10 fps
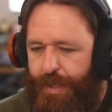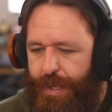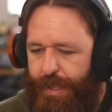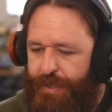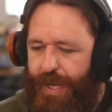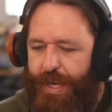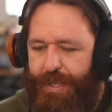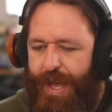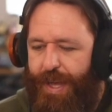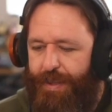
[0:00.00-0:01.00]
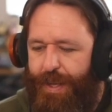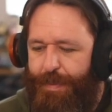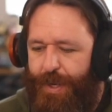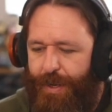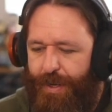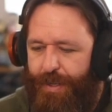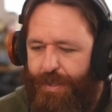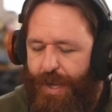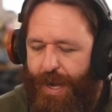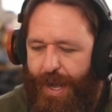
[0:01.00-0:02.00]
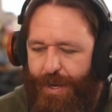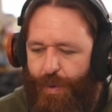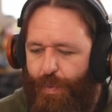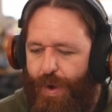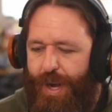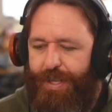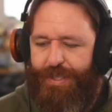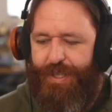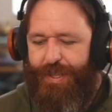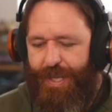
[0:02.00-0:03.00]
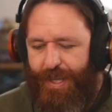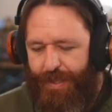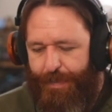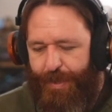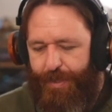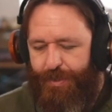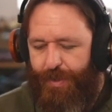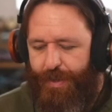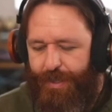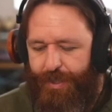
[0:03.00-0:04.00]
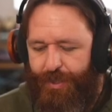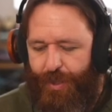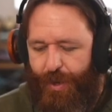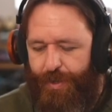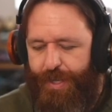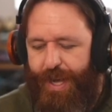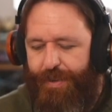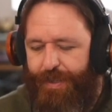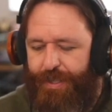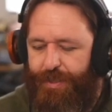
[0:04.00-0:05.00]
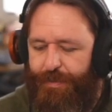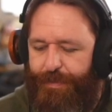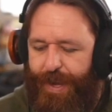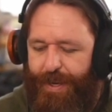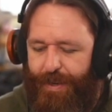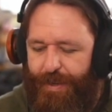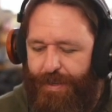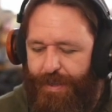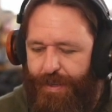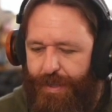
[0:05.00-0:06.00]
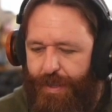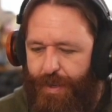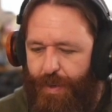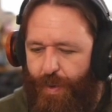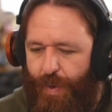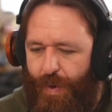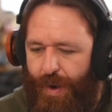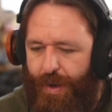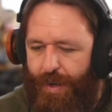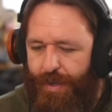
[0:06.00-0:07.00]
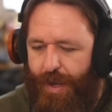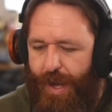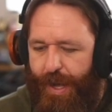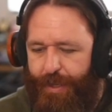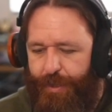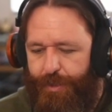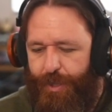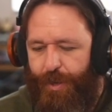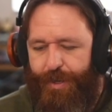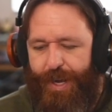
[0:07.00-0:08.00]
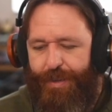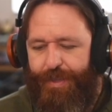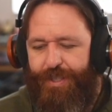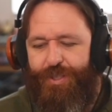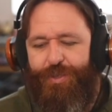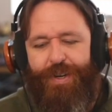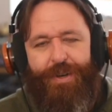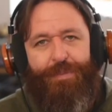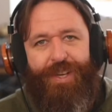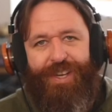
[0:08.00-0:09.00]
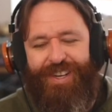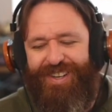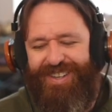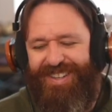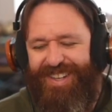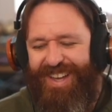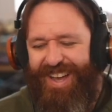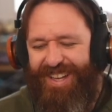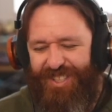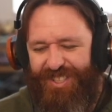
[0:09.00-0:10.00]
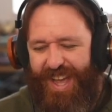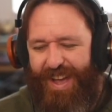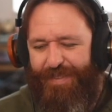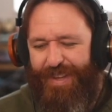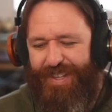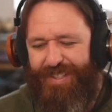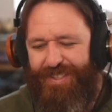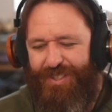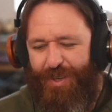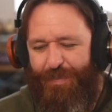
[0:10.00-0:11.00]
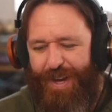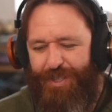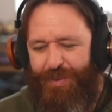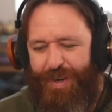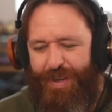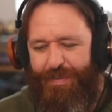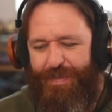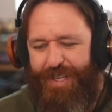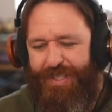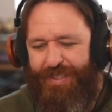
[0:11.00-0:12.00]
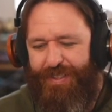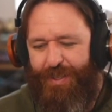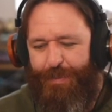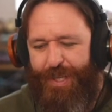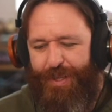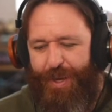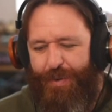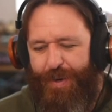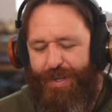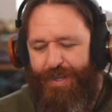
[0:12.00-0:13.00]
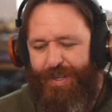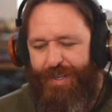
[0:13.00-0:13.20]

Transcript: it's hitting that limiter, and I don't want it to hit that limiter. So I'm going to just turn down this fader, or I could turn down the trim here and just have it so my trim is a little bit lower.